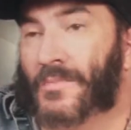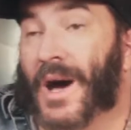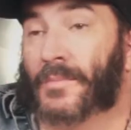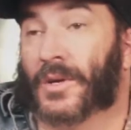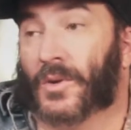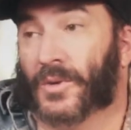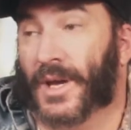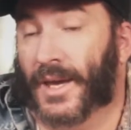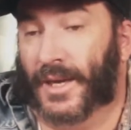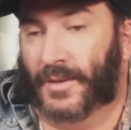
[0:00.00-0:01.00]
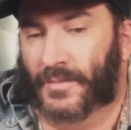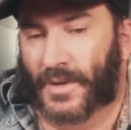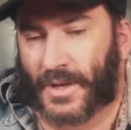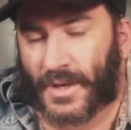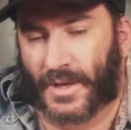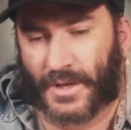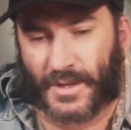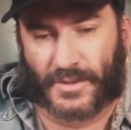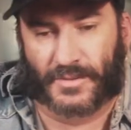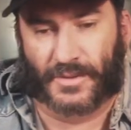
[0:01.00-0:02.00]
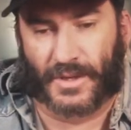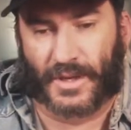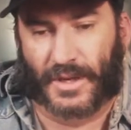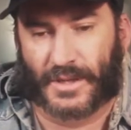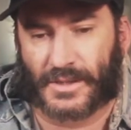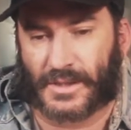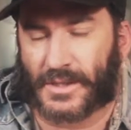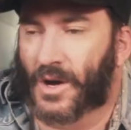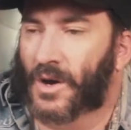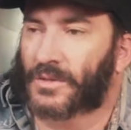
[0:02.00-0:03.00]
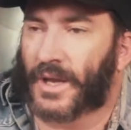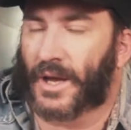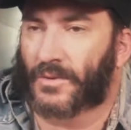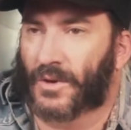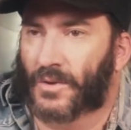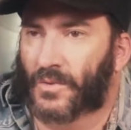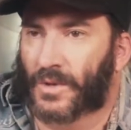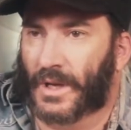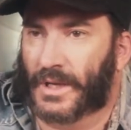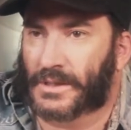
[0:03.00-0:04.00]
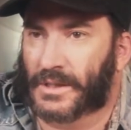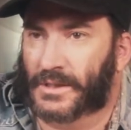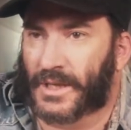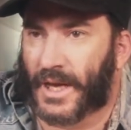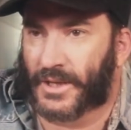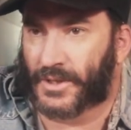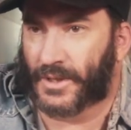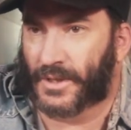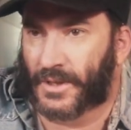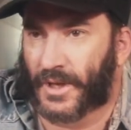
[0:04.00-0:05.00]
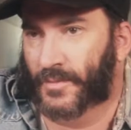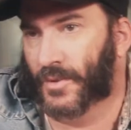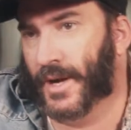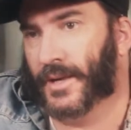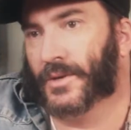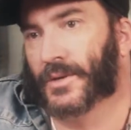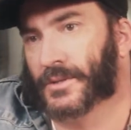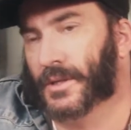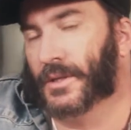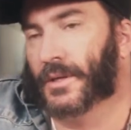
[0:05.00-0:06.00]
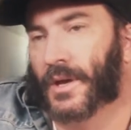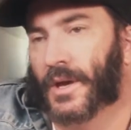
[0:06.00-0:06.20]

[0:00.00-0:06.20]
uh, my middle name uh, is a song that I wrote with Leslie Satcher and Brad Crisler.